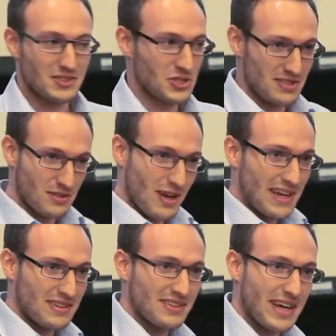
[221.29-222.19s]
just
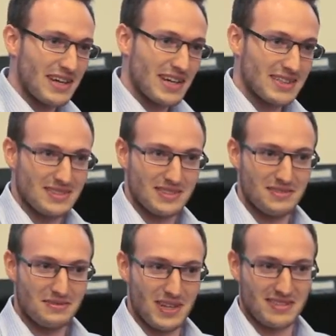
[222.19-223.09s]
collecting data
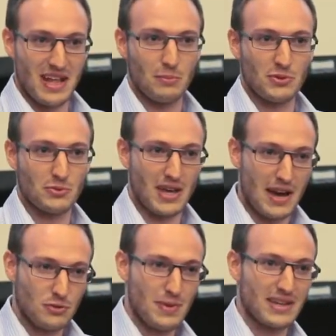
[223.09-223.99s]
doesn't help you. You
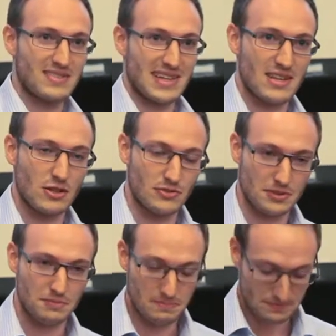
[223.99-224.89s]
have to make sense out of it.